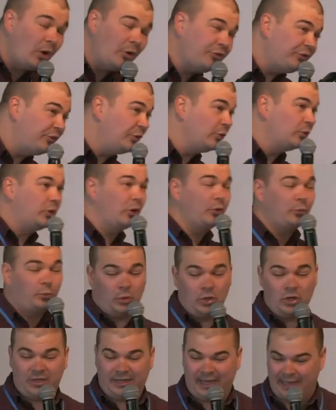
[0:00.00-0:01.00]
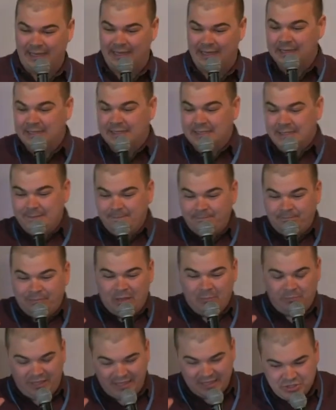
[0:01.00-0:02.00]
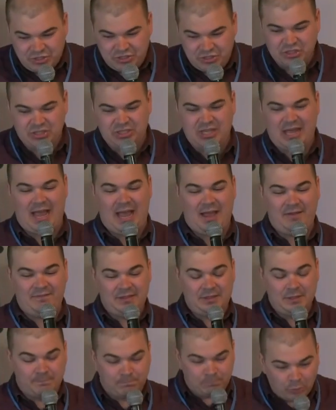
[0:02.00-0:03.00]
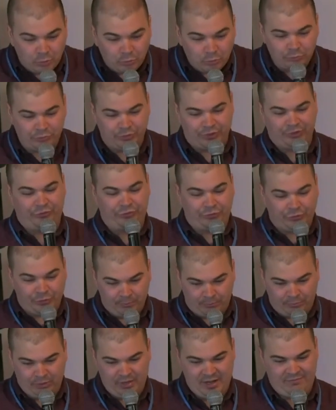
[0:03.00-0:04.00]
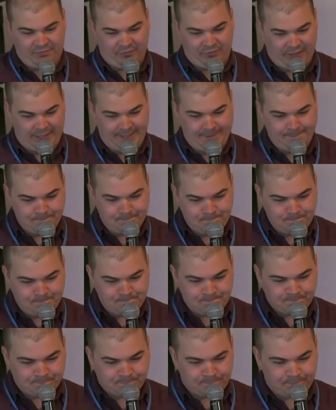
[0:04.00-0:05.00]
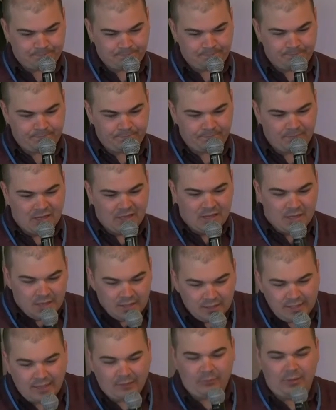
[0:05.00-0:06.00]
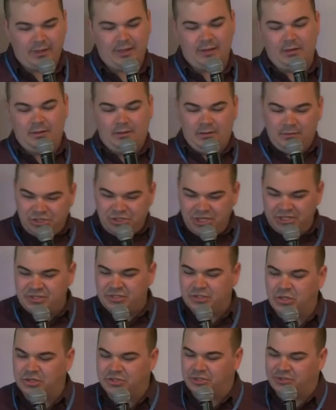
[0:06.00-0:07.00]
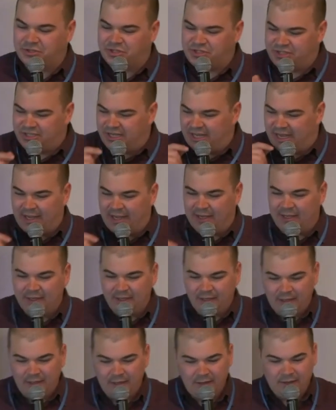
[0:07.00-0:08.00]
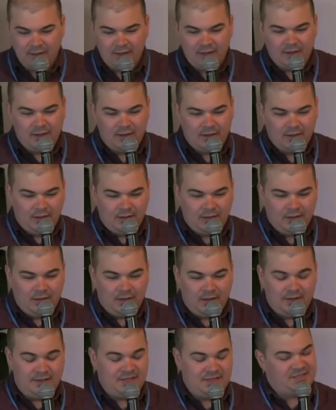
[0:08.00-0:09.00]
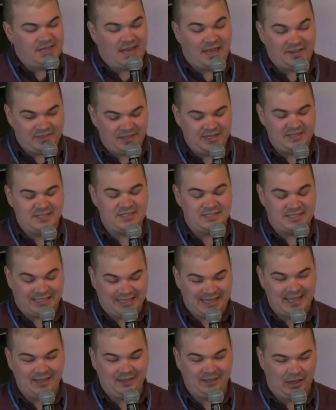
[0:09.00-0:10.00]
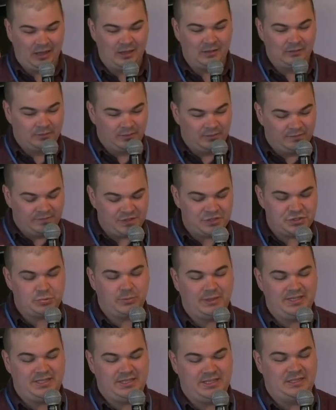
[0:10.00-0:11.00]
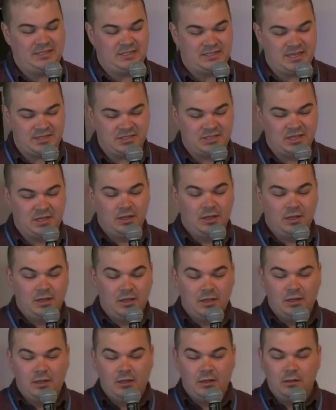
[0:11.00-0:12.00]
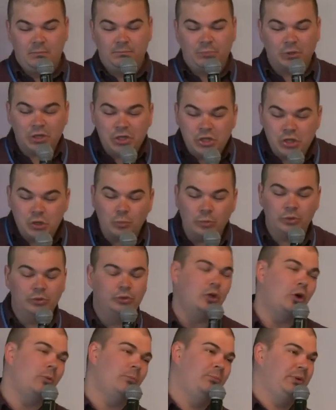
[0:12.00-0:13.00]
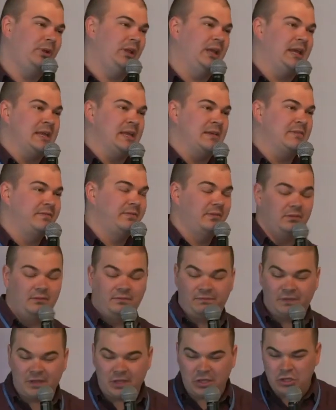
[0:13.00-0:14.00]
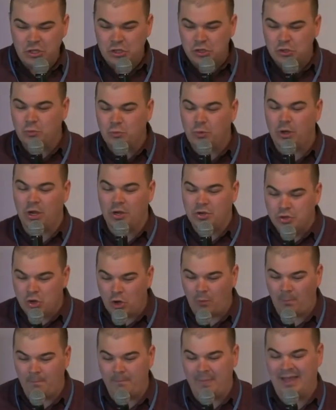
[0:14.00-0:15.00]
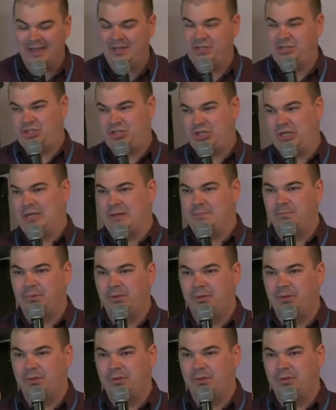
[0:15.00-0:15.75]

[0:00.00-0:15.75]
still God working. But it is just that having the boldness, the bravery. Now, Jesus goes on to say, and this, I think this is the killer, verse 26, he says, but you will not believe, for you are not my sheep.